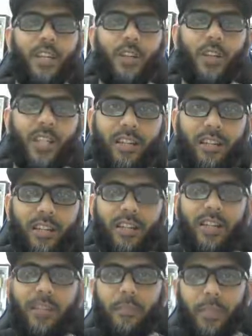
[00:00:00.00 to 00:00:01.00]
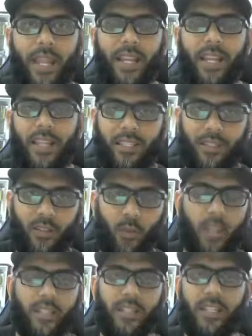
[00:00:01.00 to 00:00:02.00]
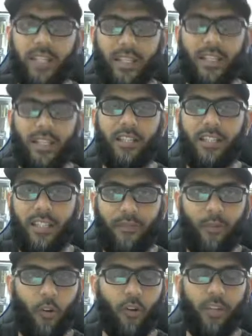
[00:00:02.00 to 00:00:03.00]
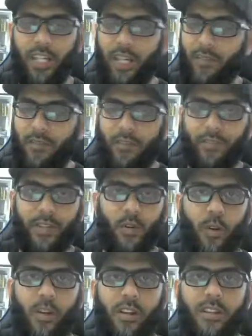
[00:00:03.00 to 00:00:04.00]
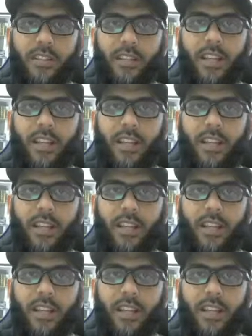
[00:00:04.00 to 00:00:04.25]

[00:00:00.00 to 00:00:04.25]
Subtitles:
you can literally make like 20, 30, 40, even $50